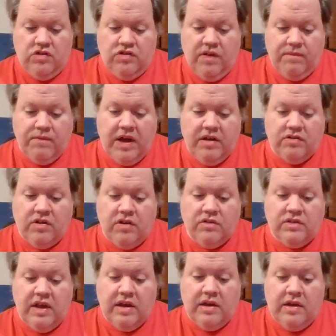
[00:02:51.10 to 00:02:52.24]
She fires her
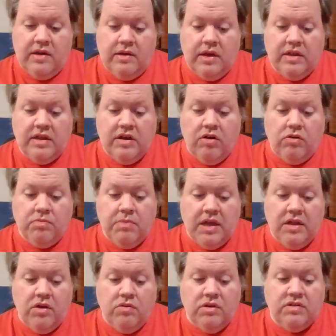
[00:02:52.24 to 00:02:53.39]
Santa, and the old
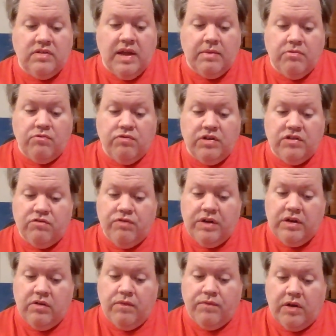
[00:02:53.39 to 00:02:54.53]
man, who is named Chris
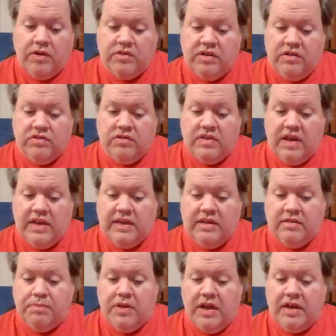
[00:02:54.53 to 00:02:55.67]
Kringle, volunteers to take
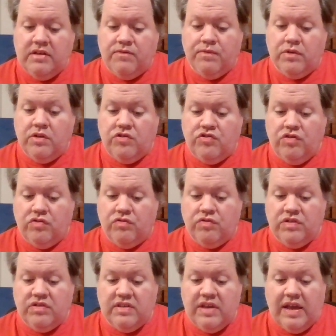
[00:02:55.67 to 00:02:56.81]
his place for the
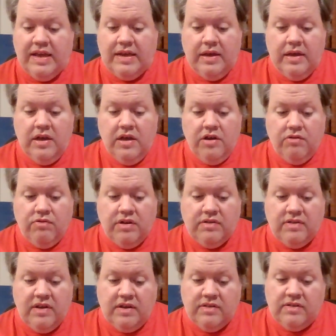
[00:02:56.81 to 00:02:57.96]
children's sake.
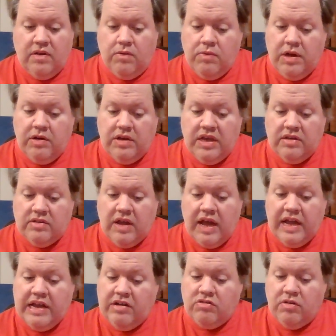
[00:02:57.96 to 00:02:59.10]
Chris does so well he is
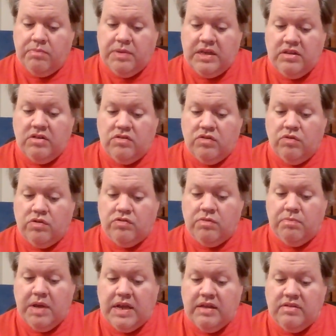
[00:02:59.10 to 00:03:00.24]
hired to be the store's
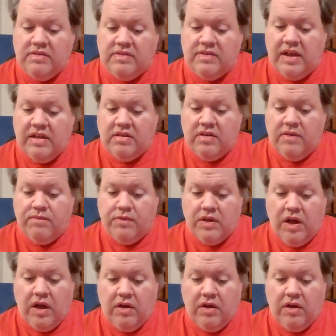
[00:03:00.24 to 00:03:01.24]
main Santa for the